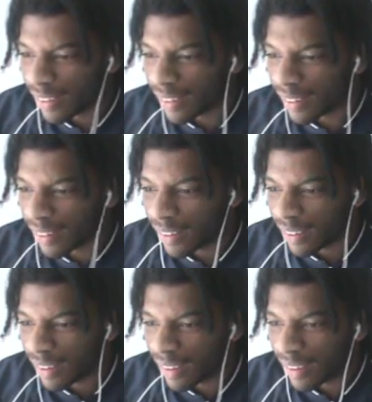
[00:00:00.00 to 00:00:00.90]

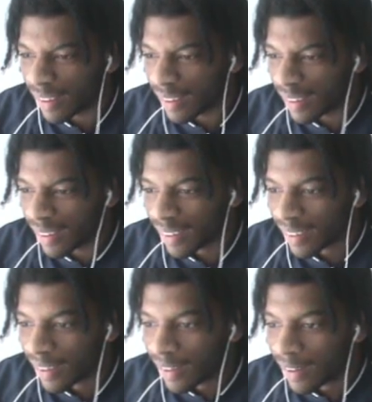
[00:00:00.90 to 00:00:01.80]

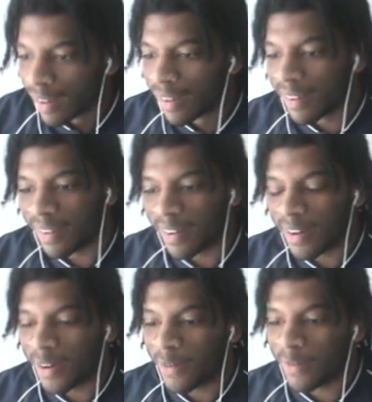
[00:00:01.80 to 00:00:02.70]
The person shown says nothing.